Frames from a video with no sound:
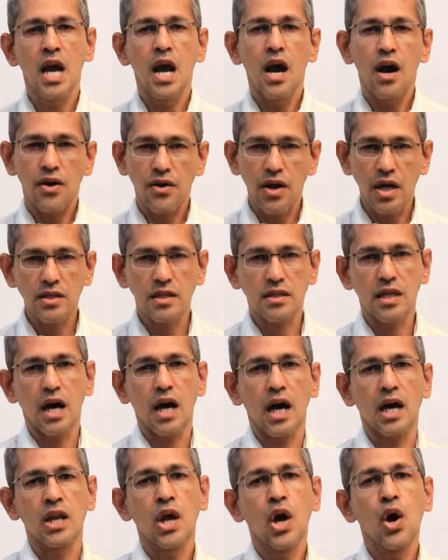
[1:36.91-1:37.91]
Rather
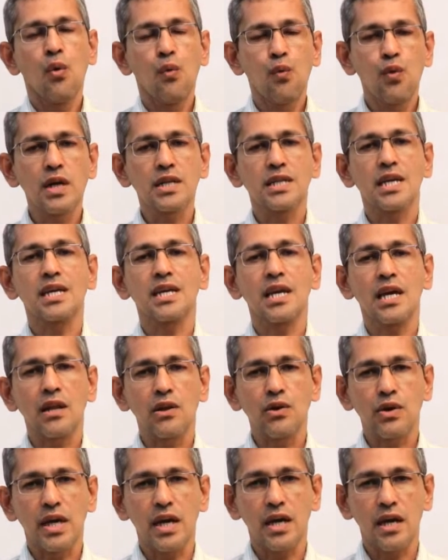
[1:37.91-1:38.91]
than we'll take a
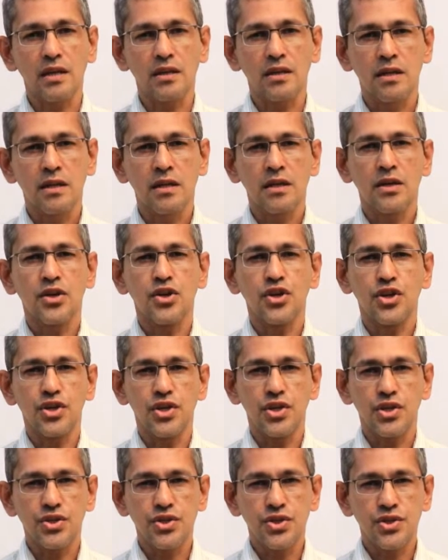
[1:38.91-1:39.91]
look at
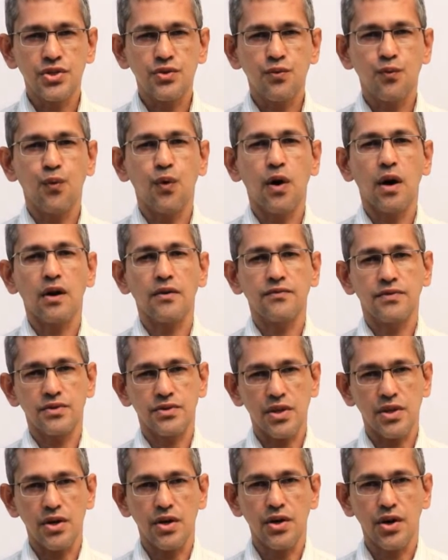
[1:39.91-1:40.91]
each one of this
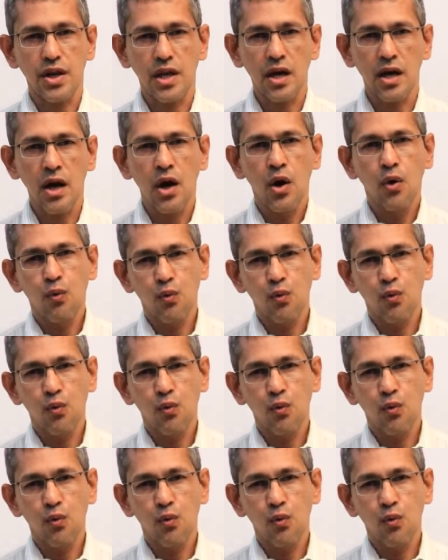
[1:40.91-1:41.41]
area.